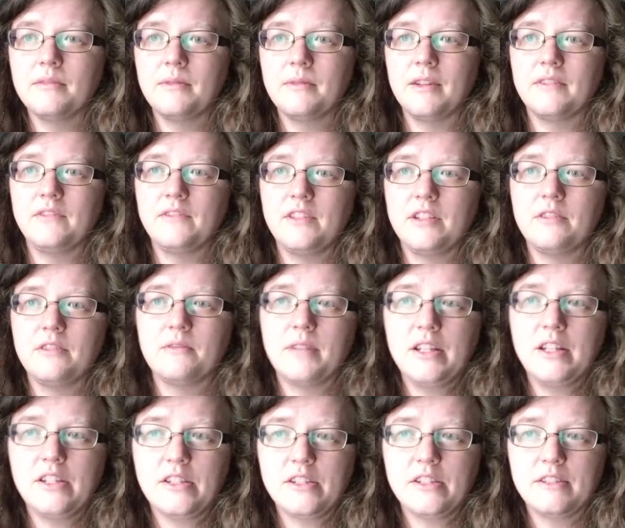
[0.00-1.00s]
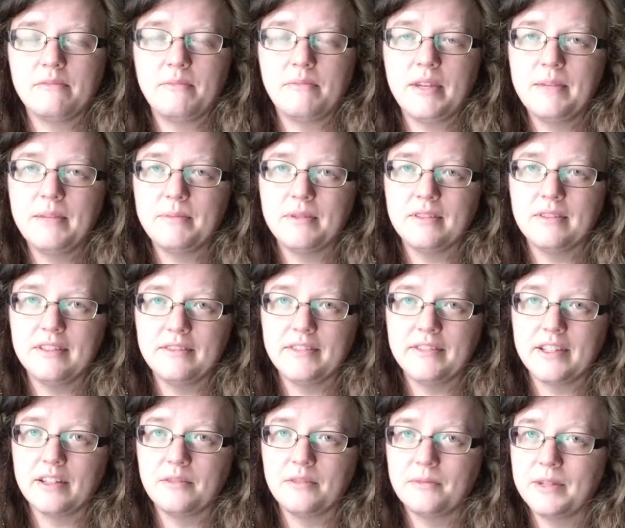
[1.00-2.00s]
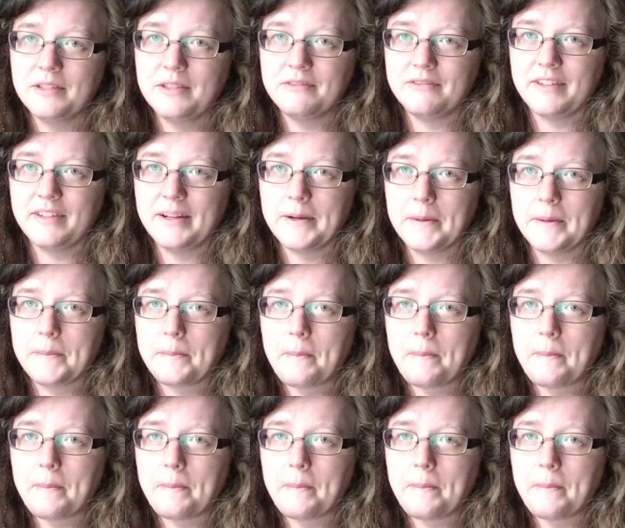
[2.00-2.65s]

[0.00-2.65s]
we have generations of people living on welfare.